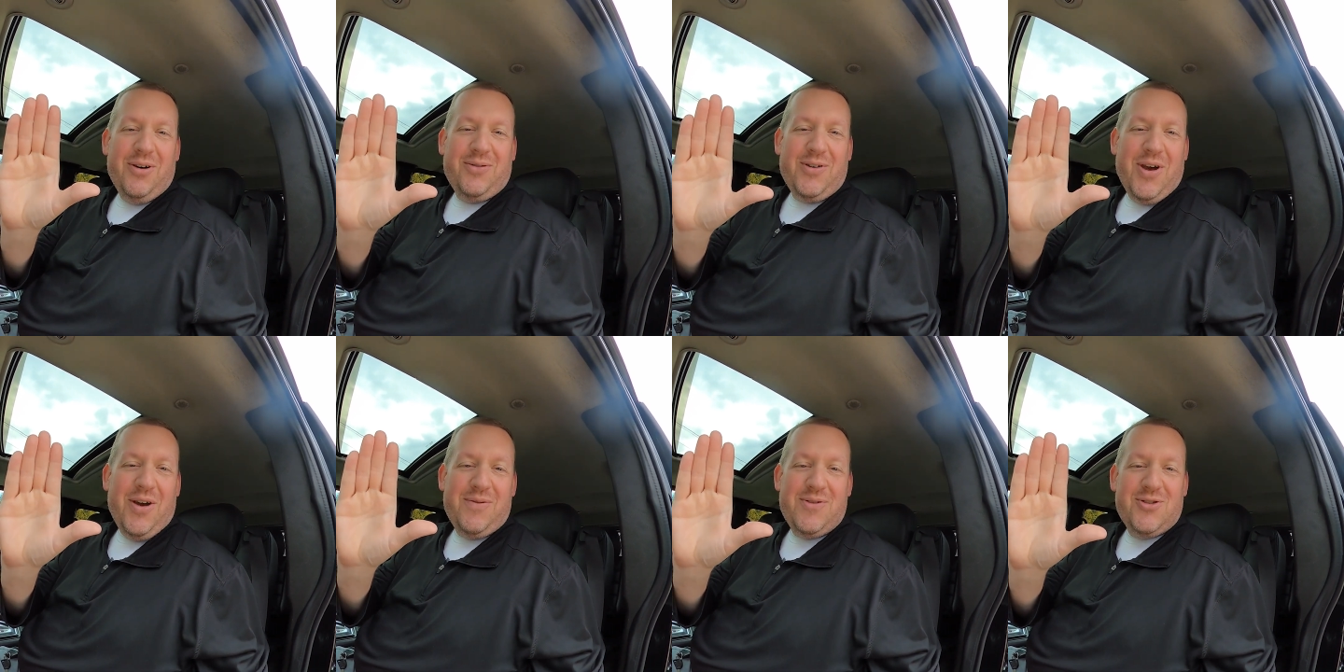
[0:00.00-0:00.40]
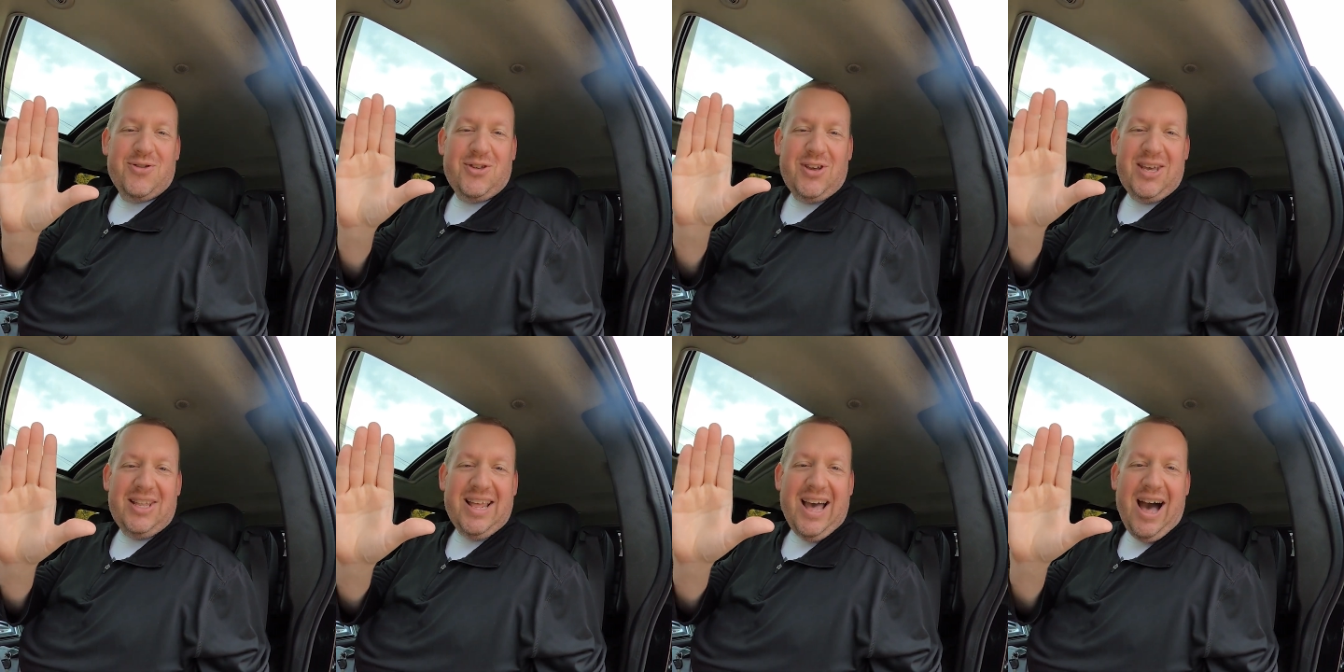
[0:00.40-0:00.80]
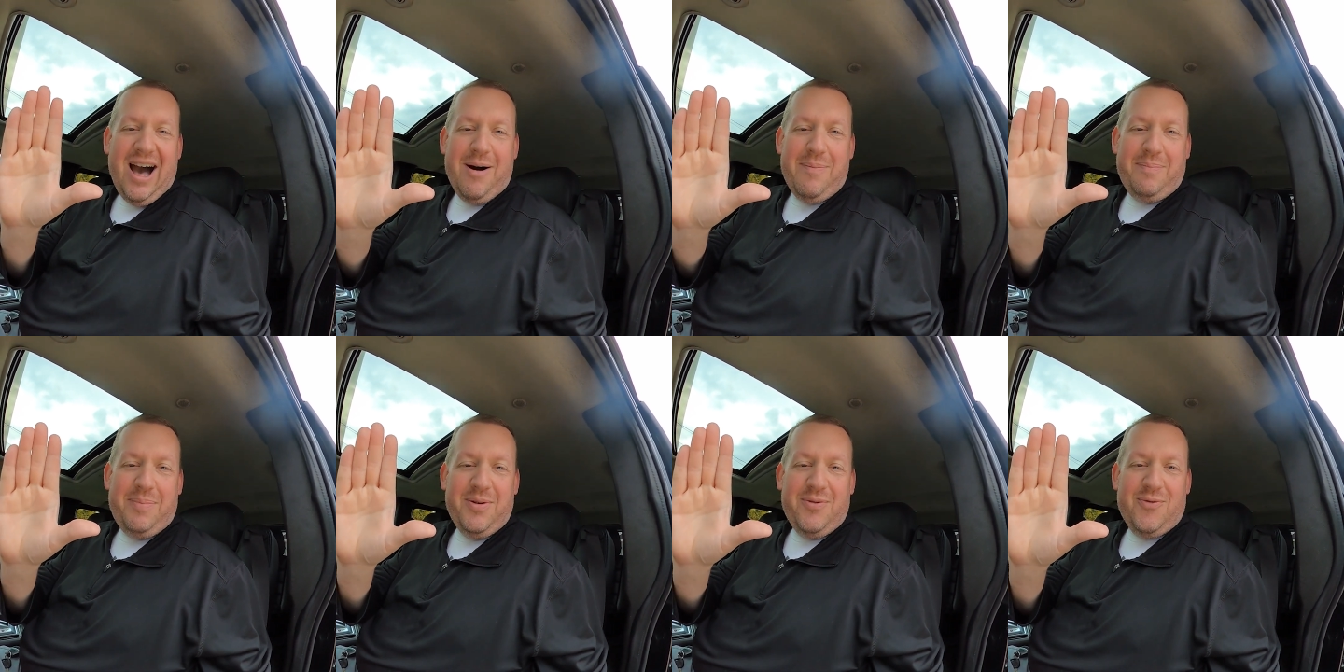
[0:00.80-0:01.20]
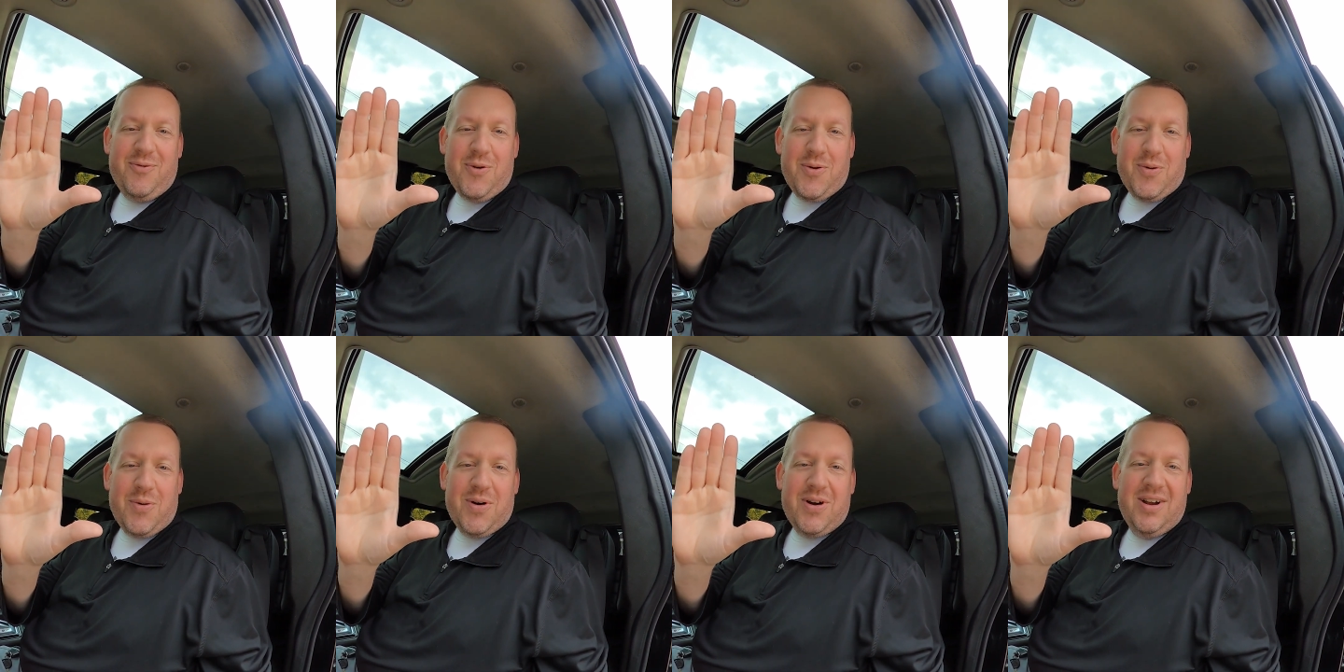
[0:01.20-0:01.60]
If you have your seat up and
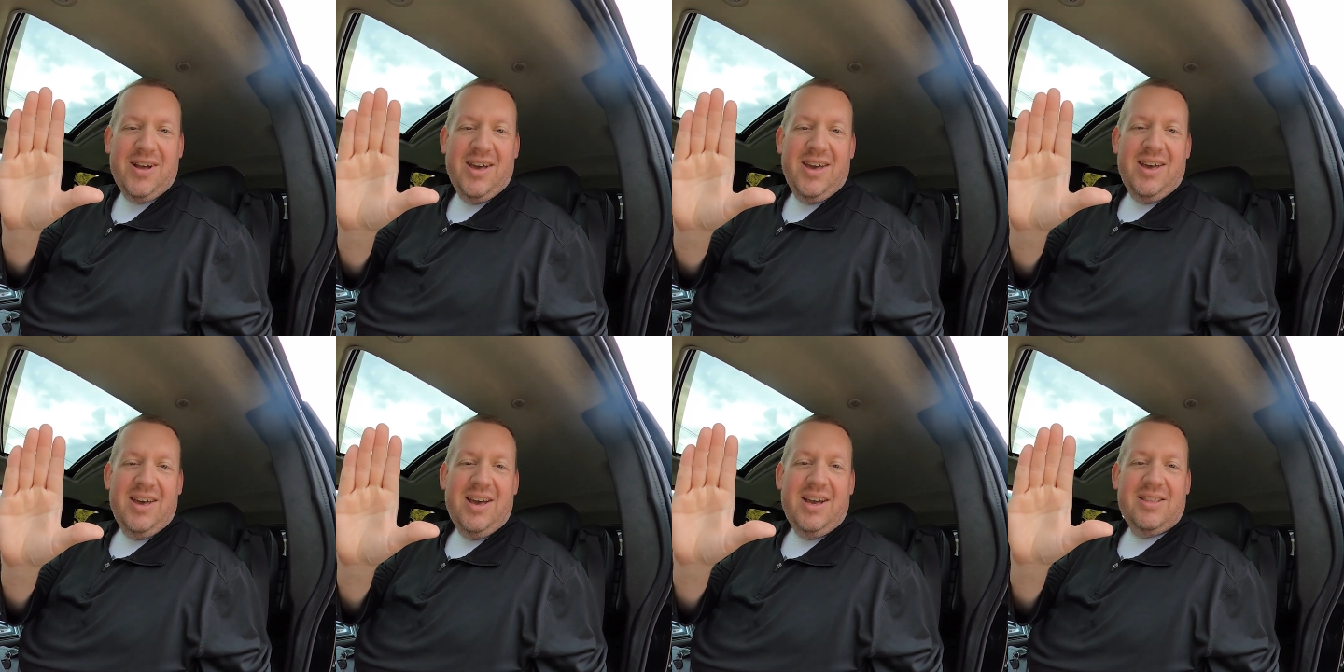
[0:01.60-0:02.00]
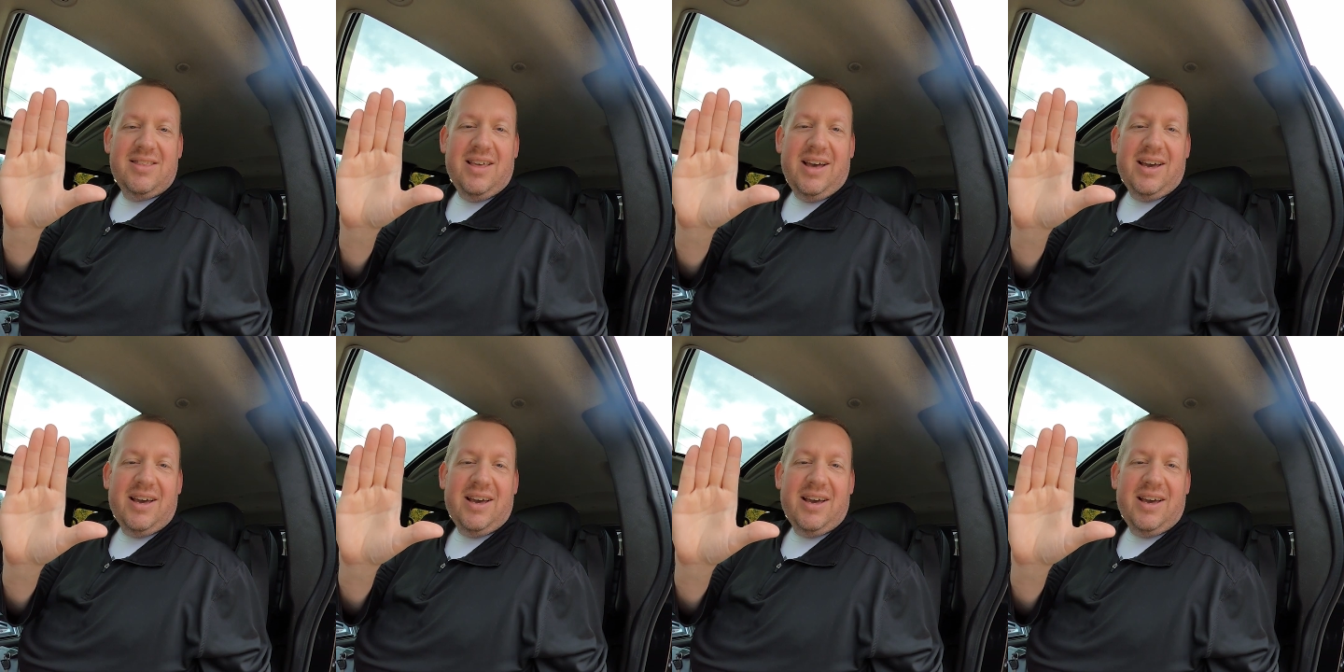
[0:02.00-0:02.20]
forward, it's